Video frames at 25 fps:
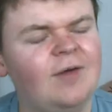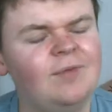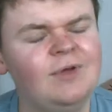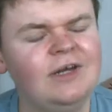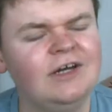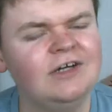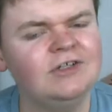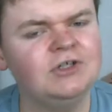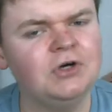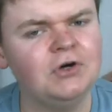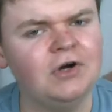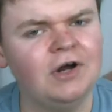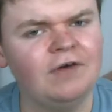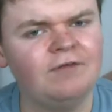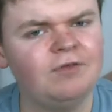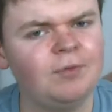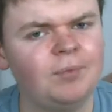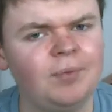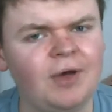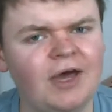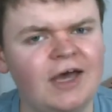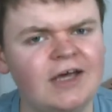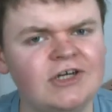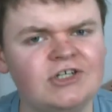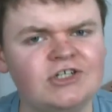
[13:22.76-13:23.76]
mean, I don't have the
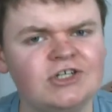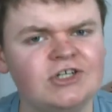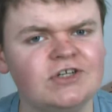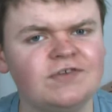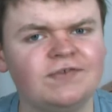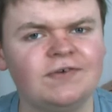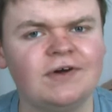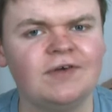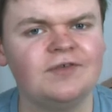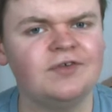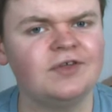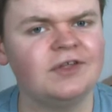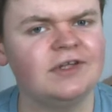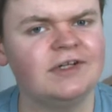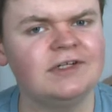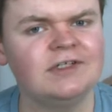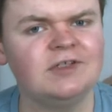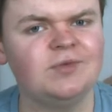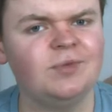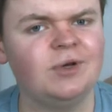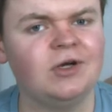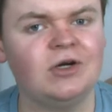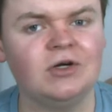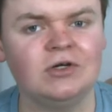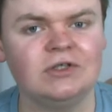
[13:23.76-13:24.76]
patience for everything
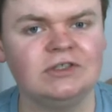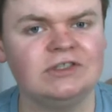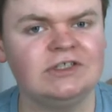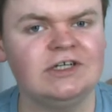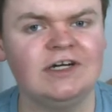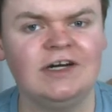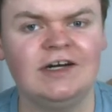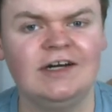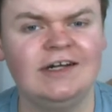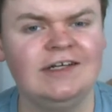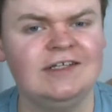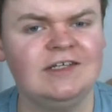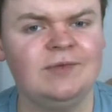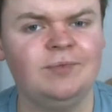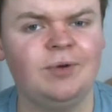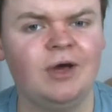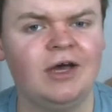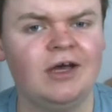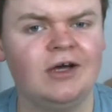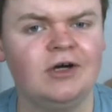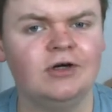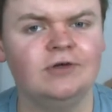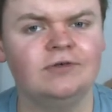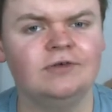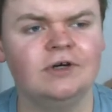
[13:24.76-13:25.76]
to be cooked in an easy
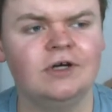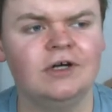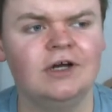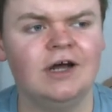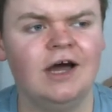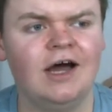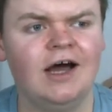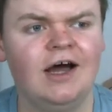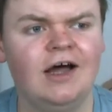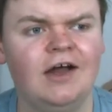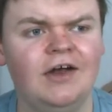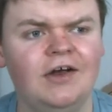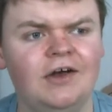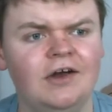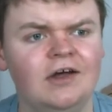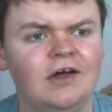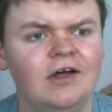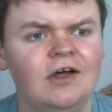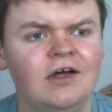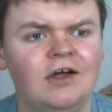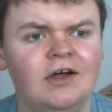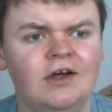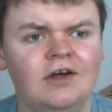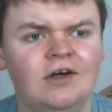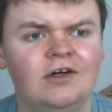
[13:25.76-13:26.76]
bake oven, and
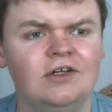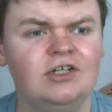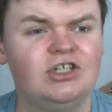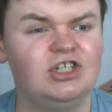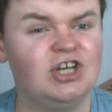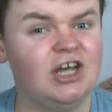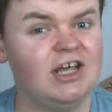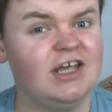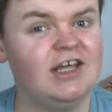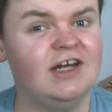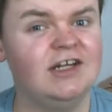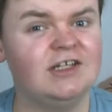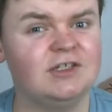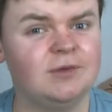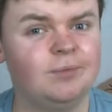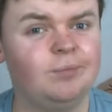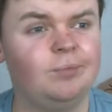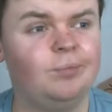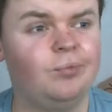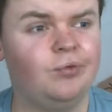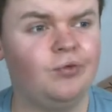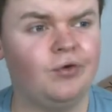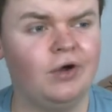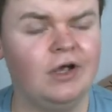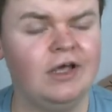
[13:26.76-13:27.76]
chicken is a
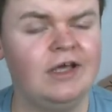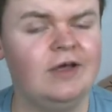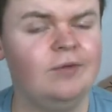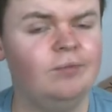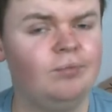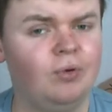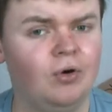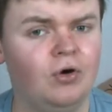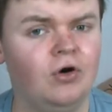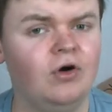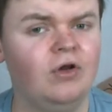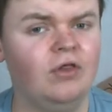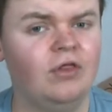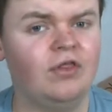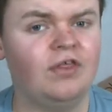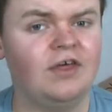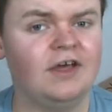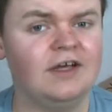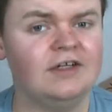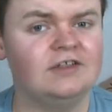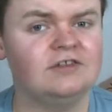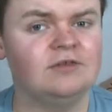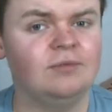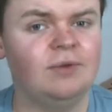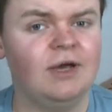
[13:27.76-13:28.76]
pretty important
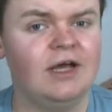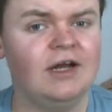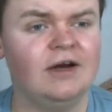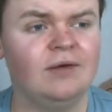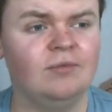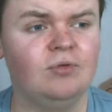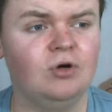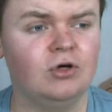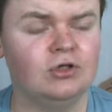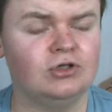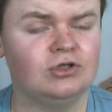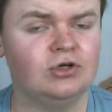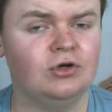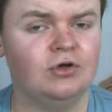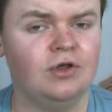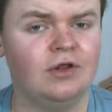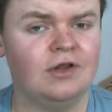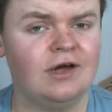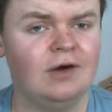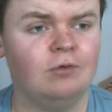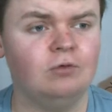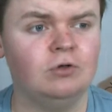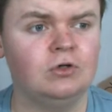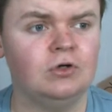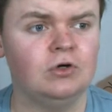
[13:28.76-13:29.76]
thing to me, and I'm not sure
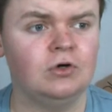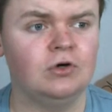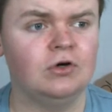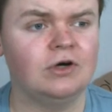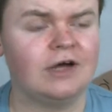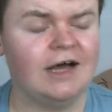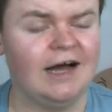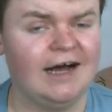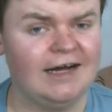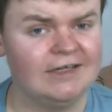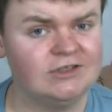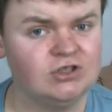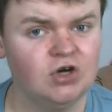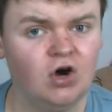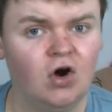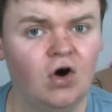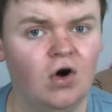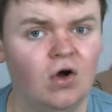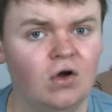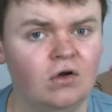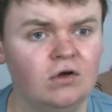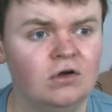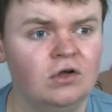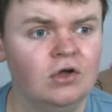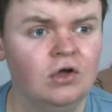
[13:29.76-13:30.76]
that would cook at
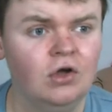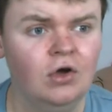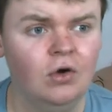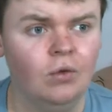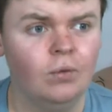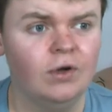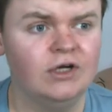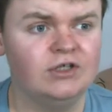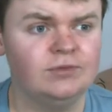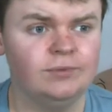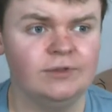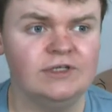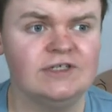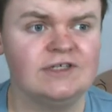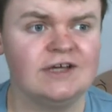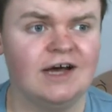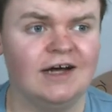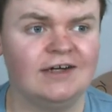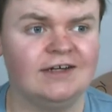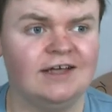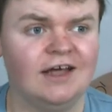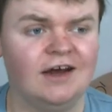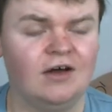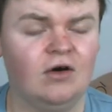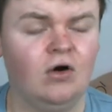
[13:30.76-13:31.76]
all, which means that
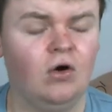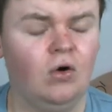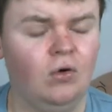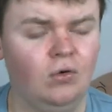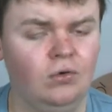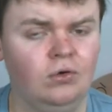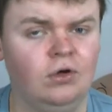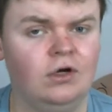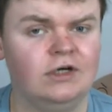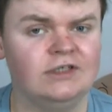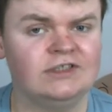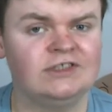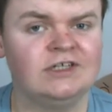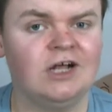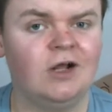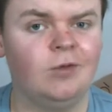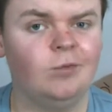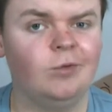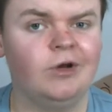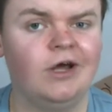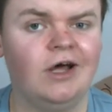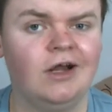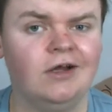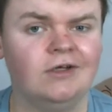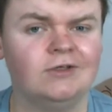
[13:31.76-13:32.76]
I'd get a whole lot of
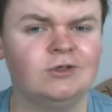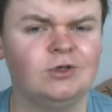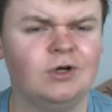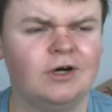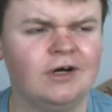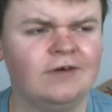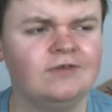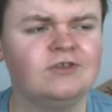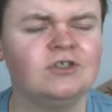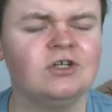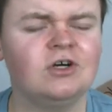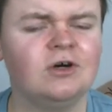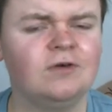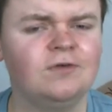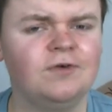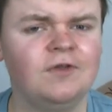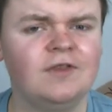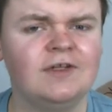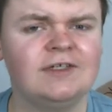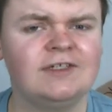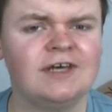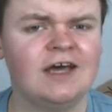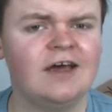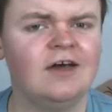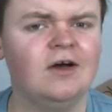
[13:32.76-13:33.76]
salmonella, so I'd have to go for
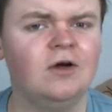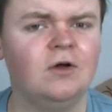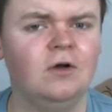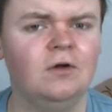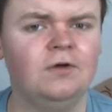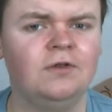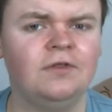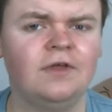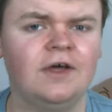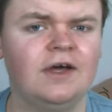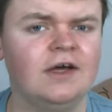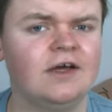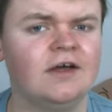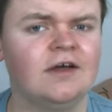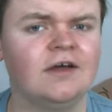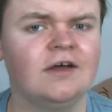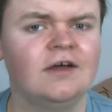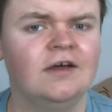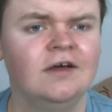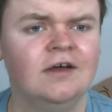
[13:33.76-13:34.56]
the day old thing.